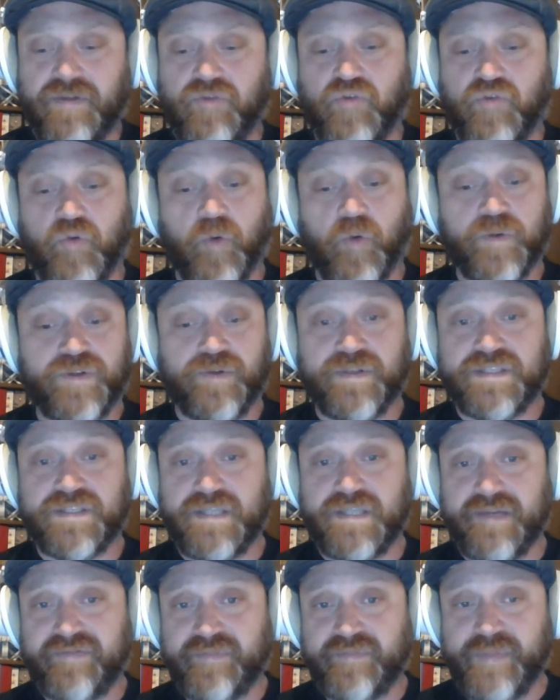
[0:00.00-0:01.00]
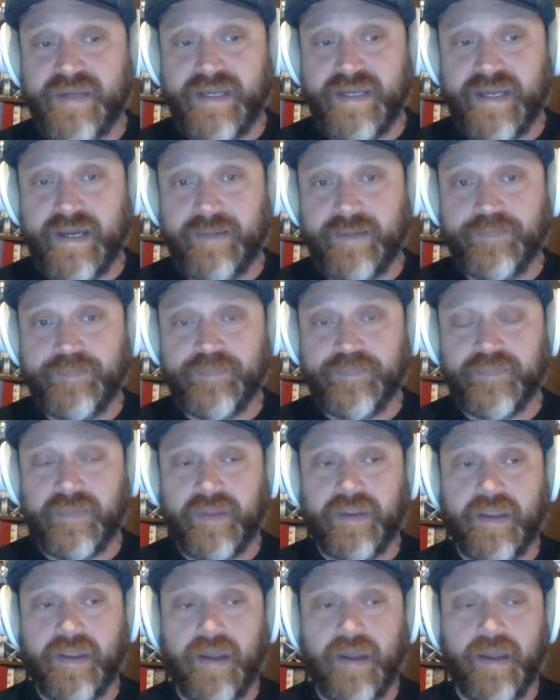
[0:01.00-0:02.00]
Doors are at 7 p.m.
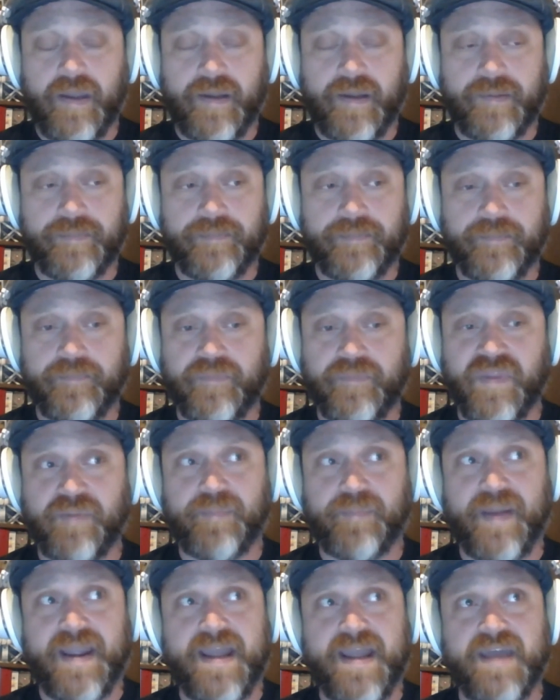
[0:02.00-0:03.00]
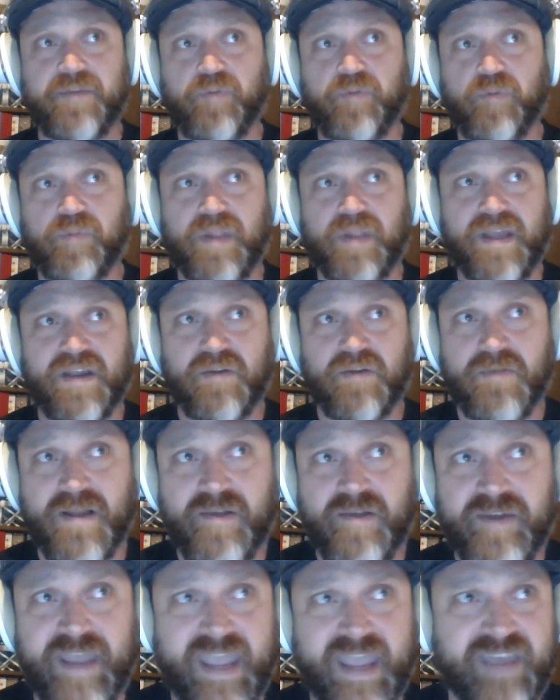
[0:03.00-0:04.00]
Um, the band will play
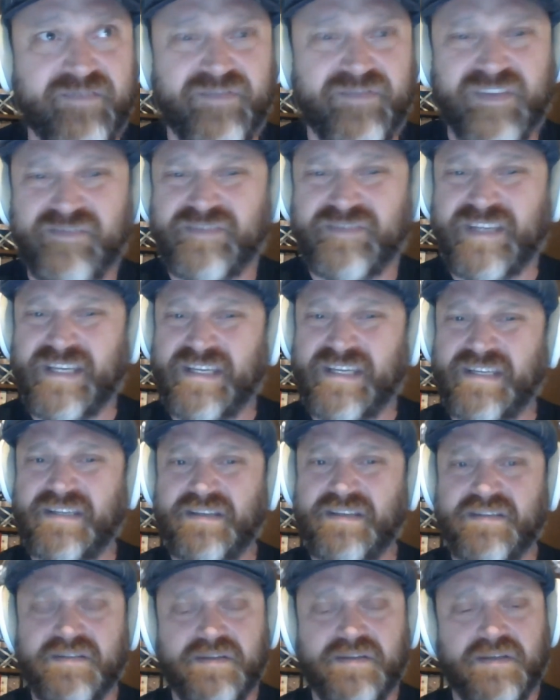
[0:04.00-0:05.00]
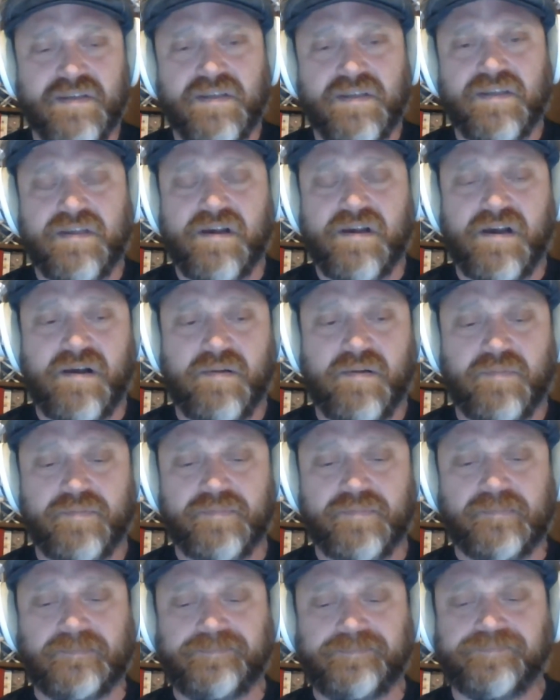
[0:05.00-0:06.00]
around 8:15. Um,